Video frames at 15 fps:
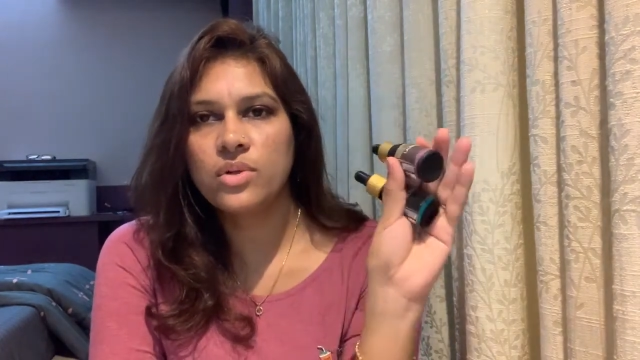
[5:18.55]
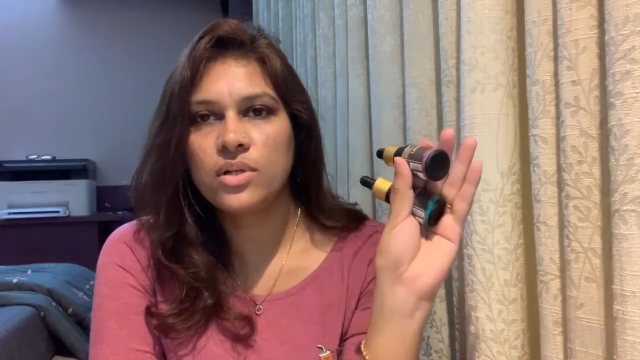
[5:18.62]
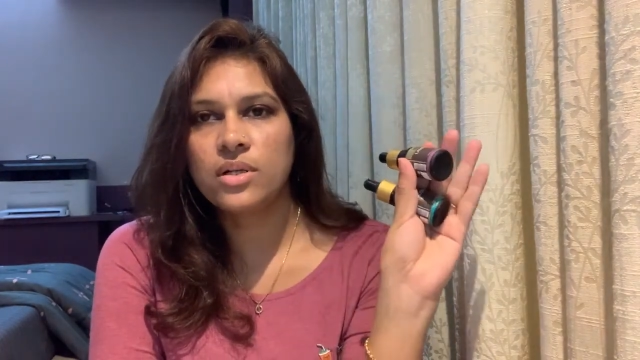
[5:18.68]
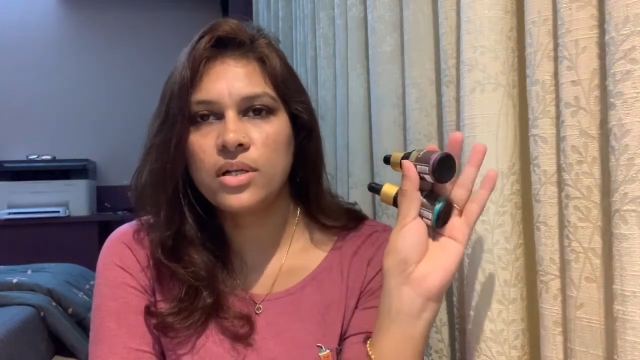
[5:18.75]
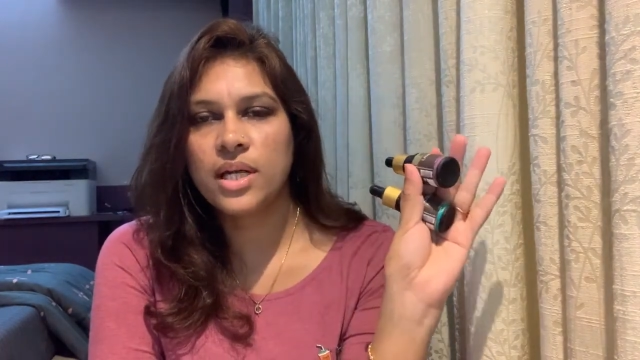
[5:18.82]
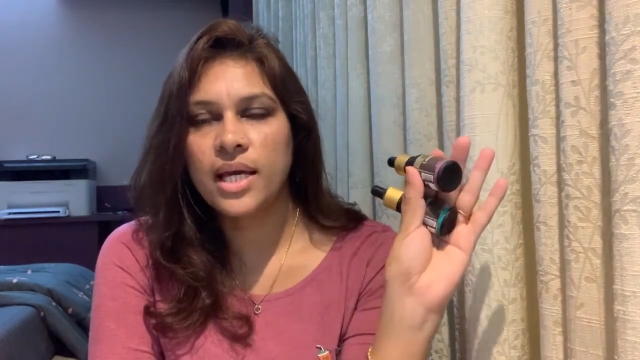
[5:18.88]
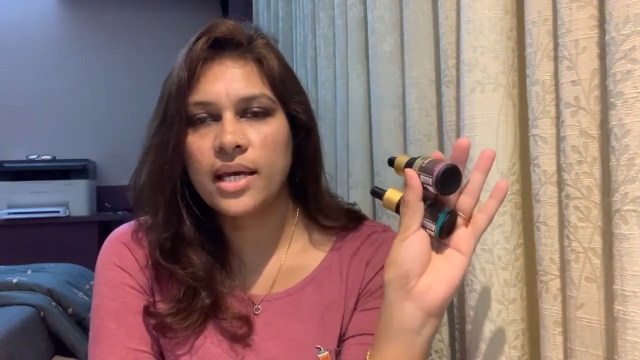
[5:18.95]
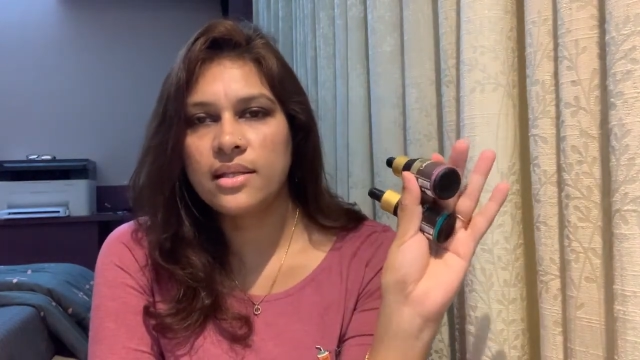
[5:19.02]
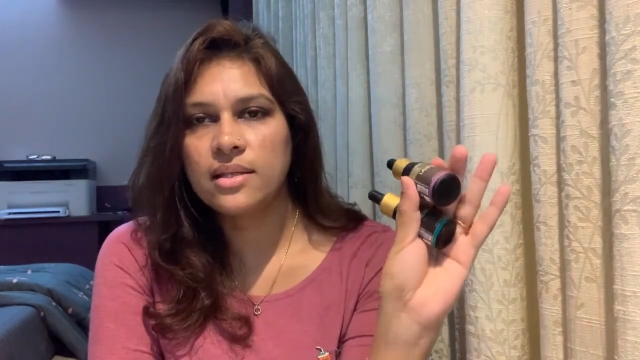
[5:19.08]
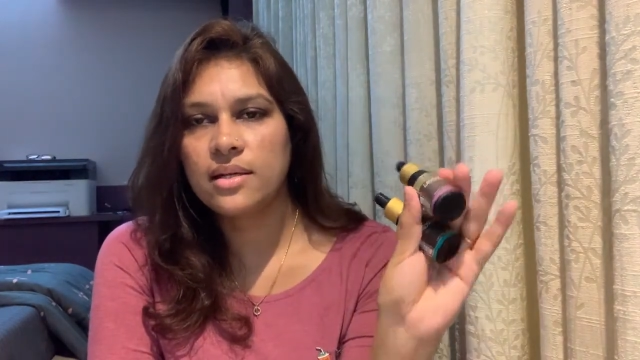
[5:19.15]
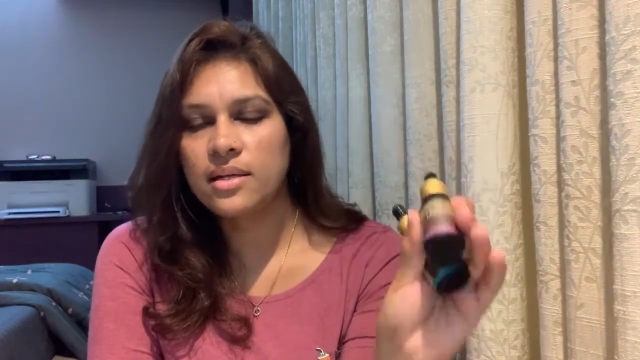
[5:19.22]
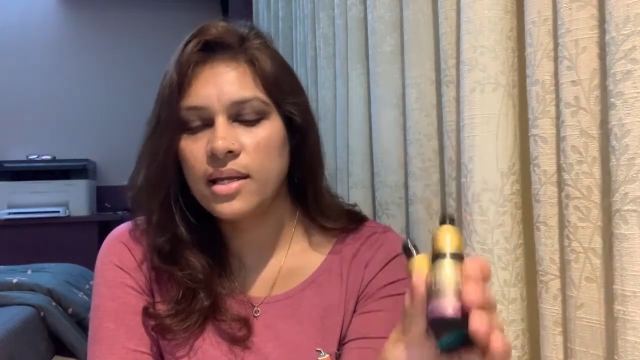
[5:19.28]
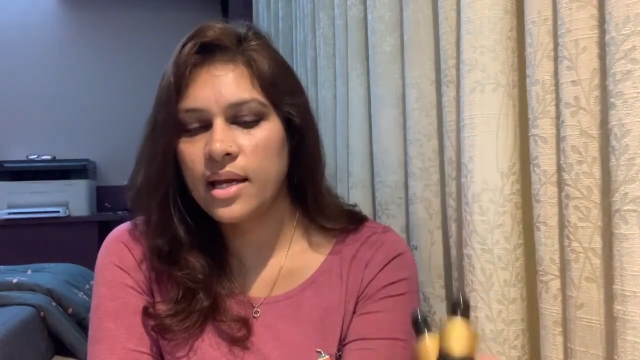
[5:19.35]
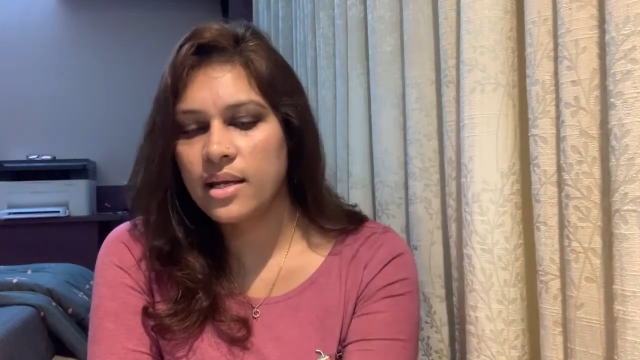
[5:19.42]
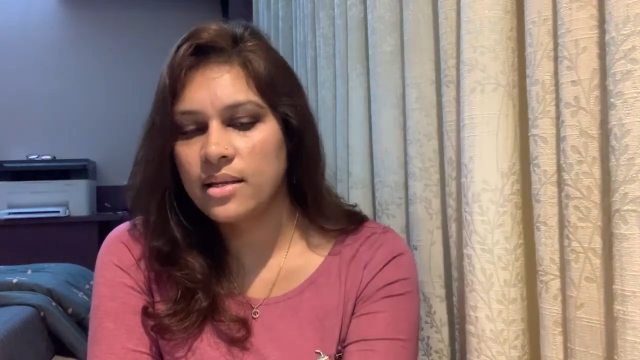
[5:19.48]

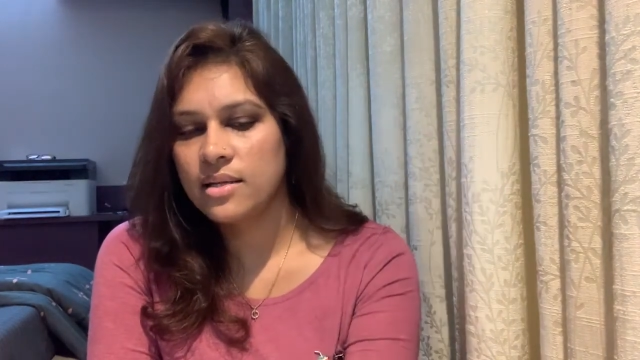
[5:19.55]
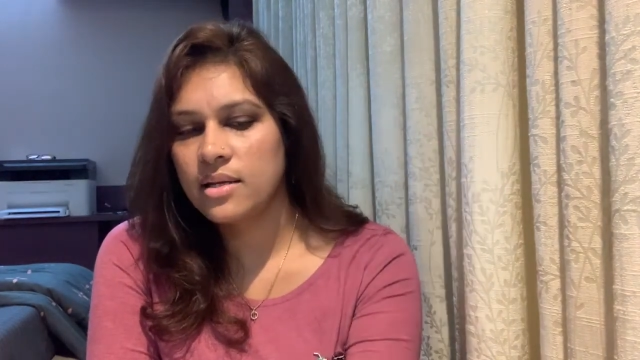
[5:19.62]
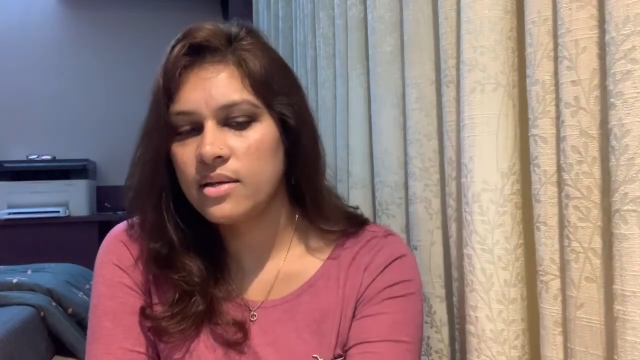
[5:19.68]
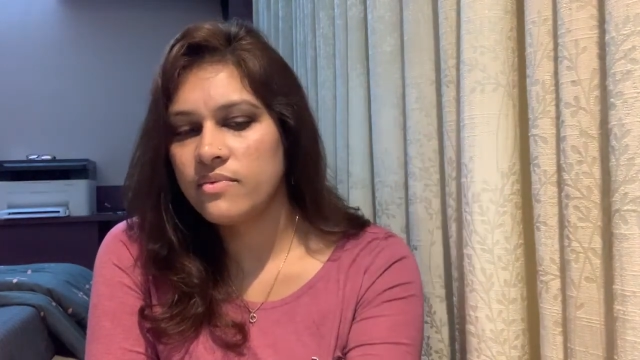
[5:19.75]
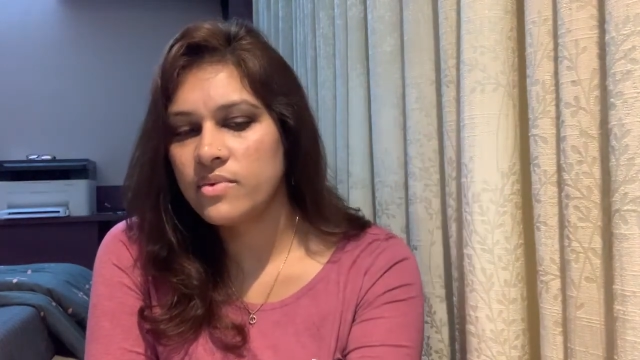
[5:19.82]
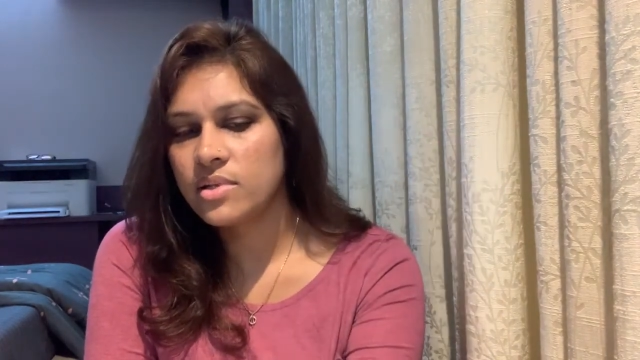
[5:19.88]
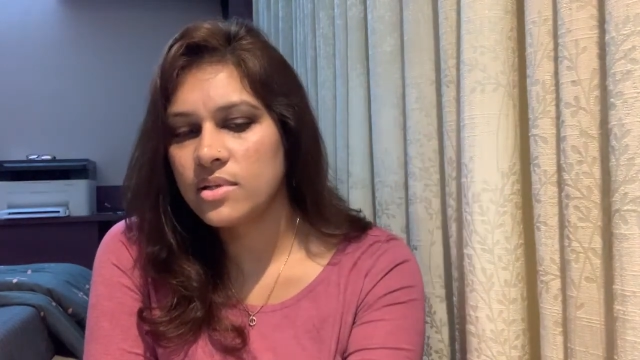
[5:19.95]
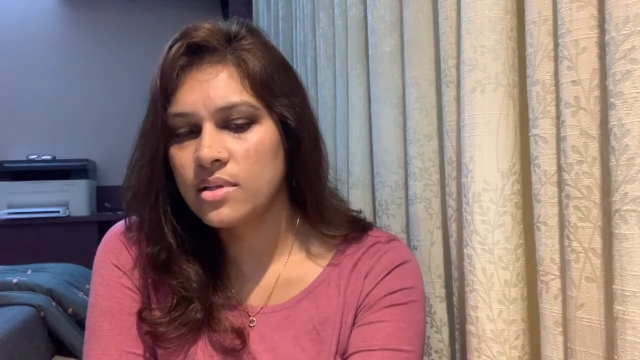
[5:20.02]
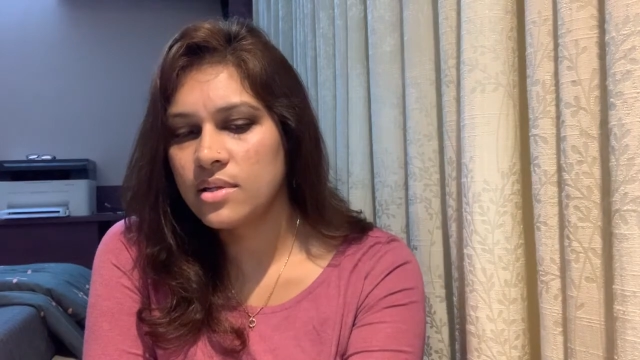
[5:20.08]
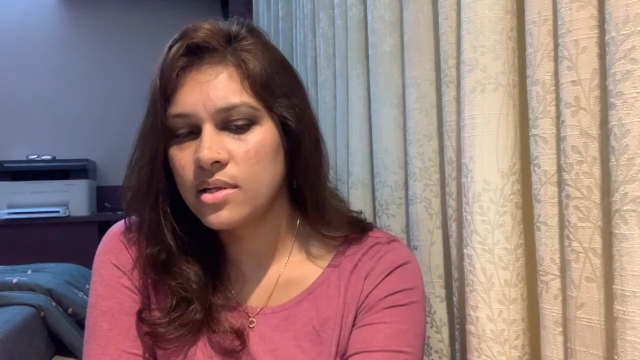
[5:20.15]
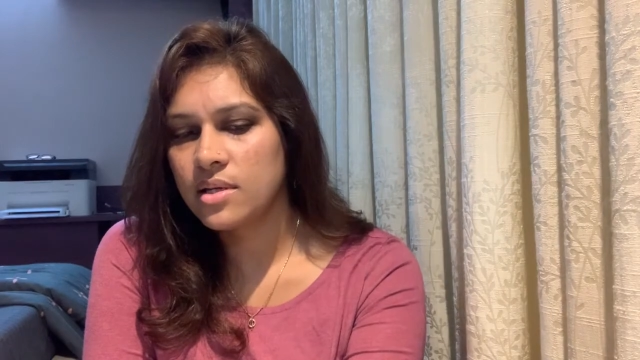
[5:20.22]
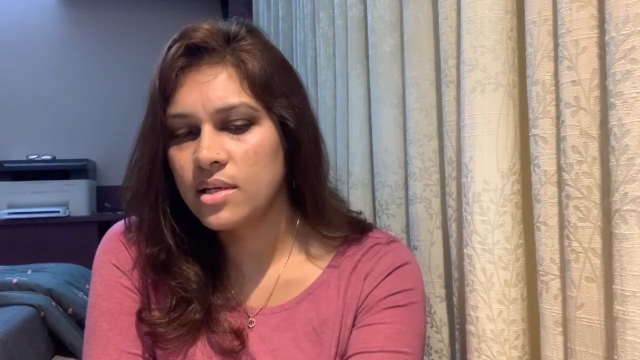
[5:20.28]
together and even